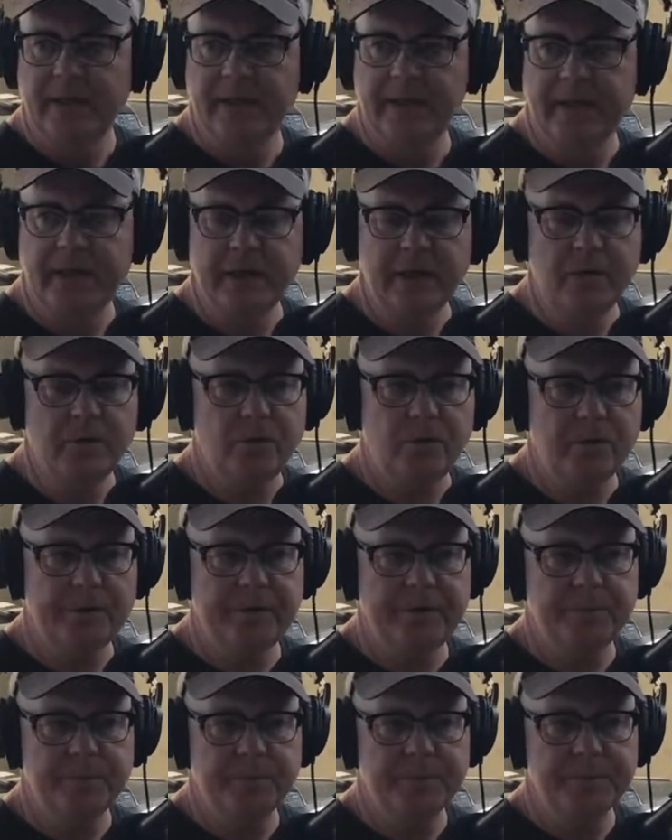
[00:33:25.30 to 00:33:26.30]
And I could
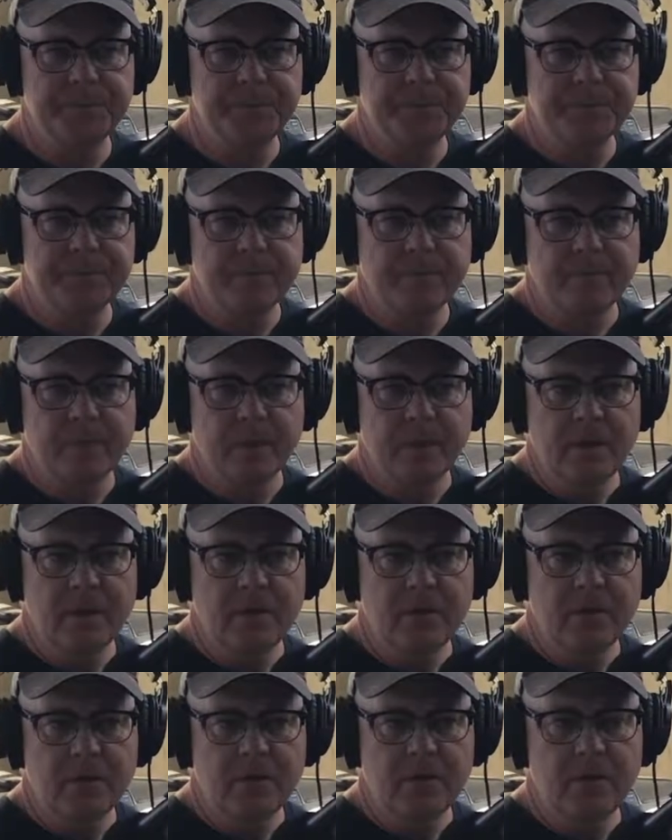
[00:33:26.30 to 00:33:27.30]
only
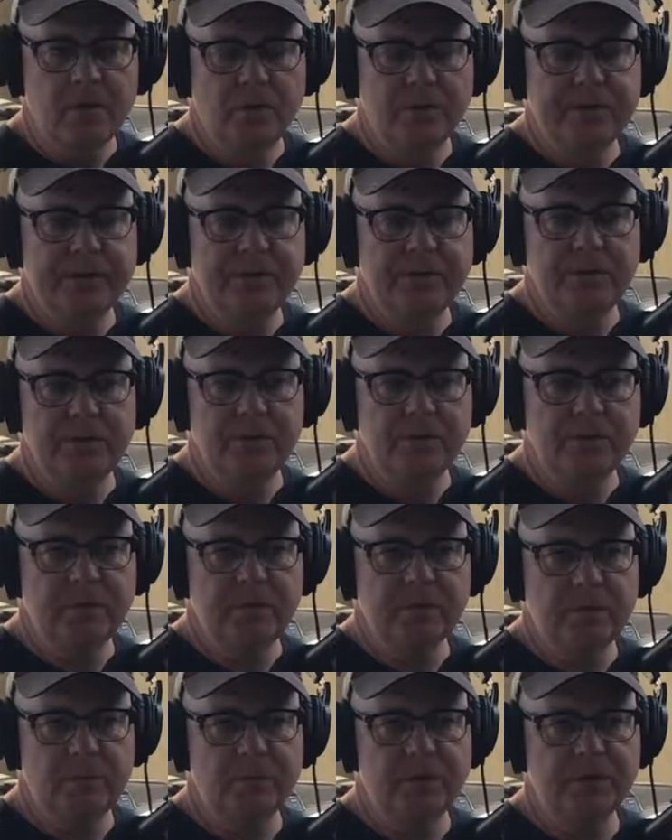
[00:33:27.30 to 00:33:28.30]
do
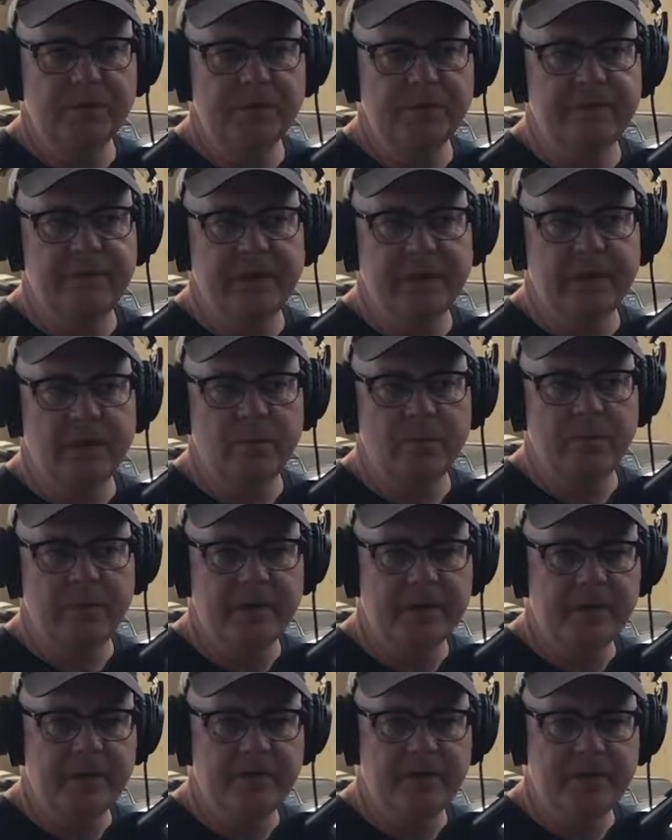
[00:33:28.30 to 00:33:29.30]
so much of that
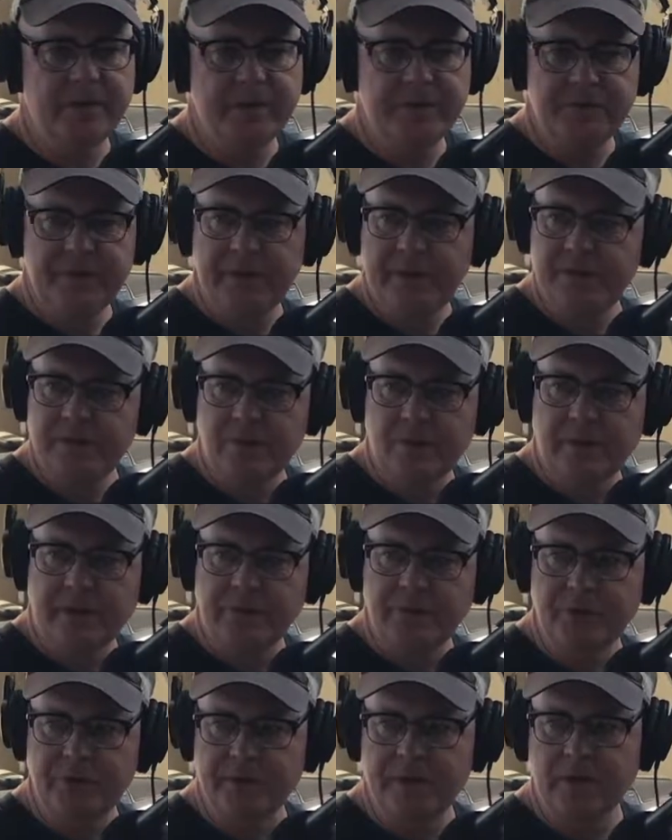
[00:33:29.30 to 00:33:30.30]
with a 50s
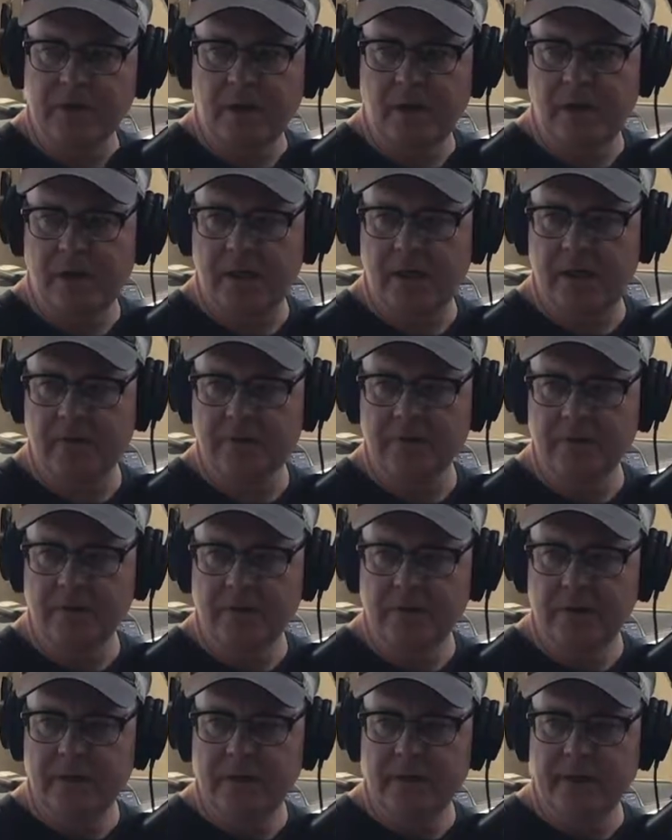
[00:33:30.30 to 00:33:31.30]
Gretsch guitar,
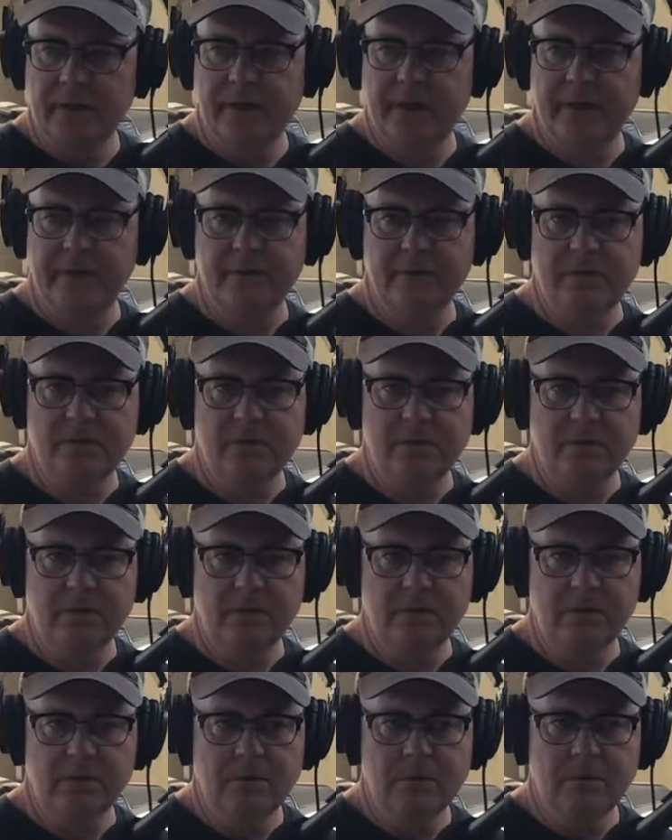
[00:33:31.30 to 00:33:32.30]
and
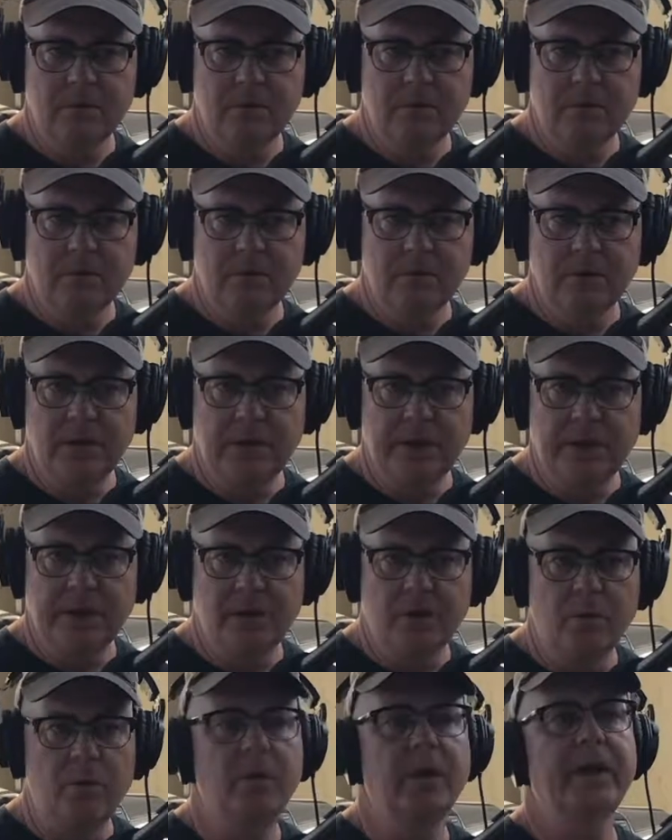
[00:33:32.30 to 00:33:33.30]

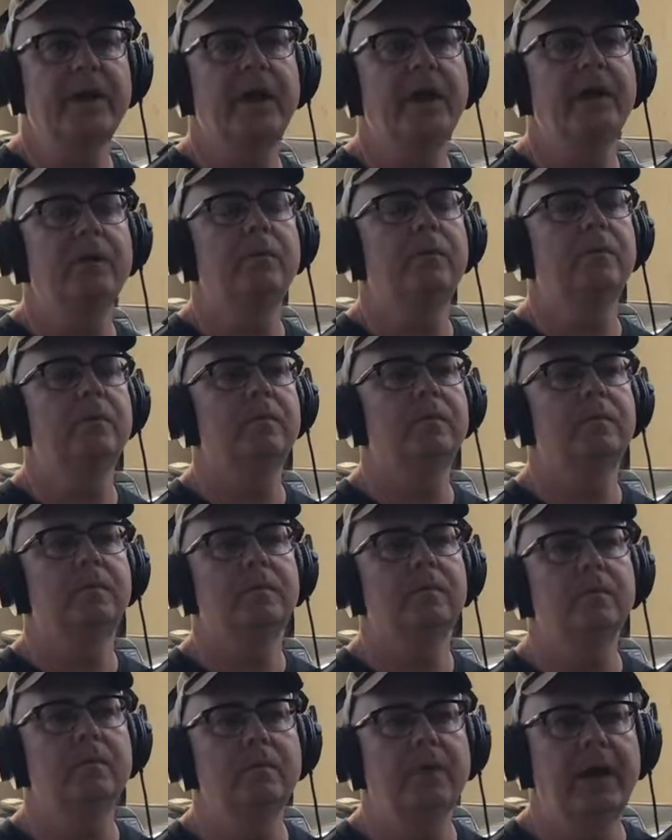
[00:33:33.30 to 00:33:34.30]
what I
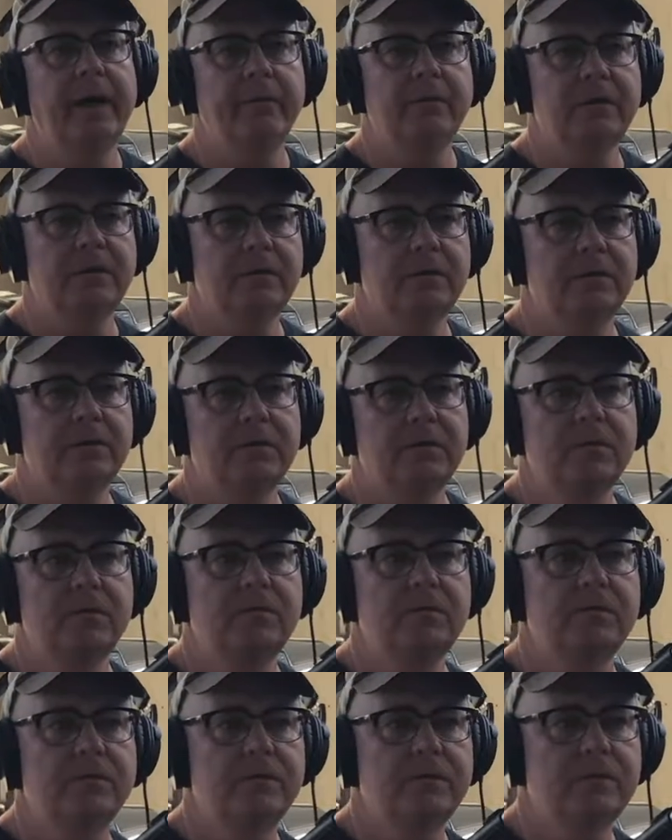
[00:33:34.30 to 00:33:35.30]
was
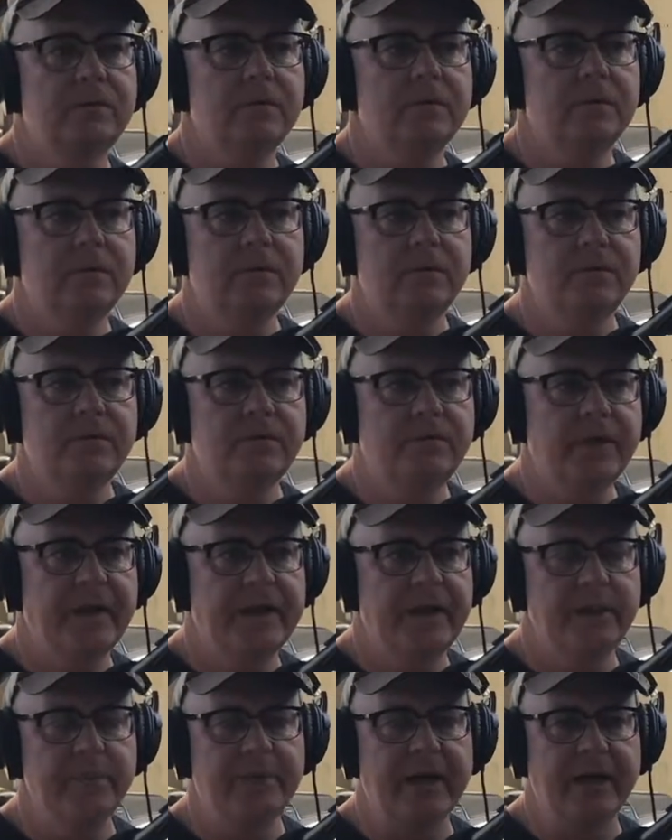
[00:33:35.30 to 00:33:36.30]

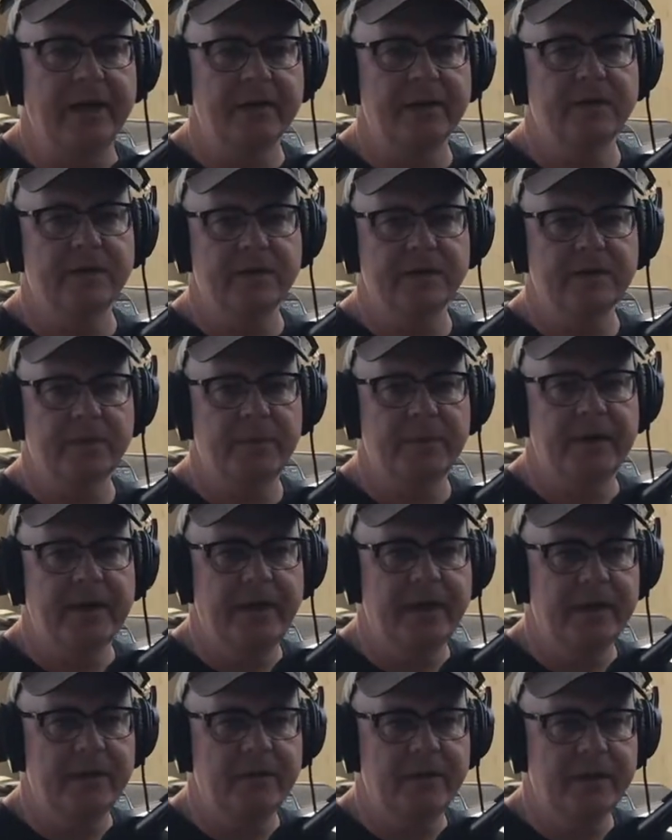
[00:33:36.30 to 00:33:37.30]
fighting back on some of
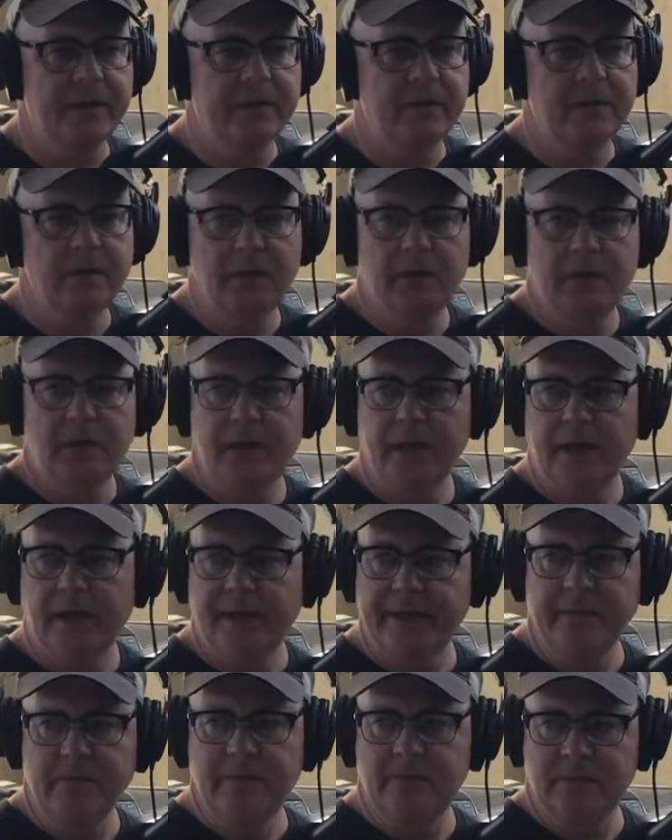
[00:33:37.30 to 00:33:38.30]
that. Like, I
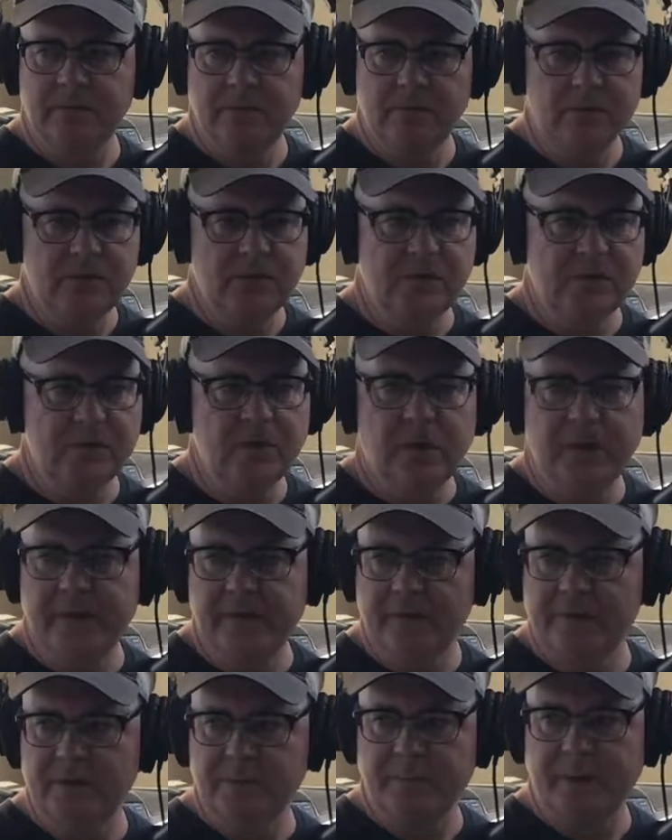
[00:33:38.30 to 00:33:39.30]
didn't start
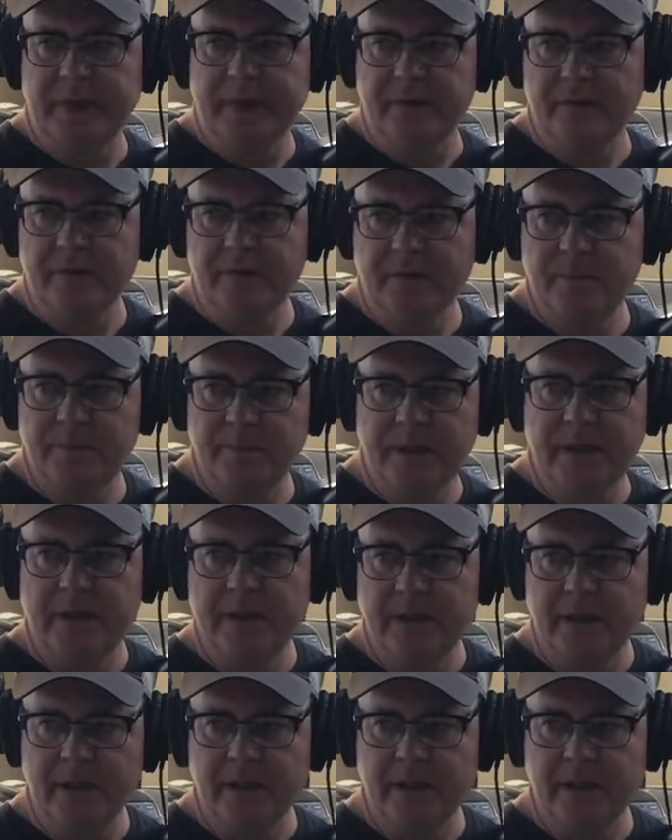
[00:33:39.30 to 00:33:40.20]
this band to be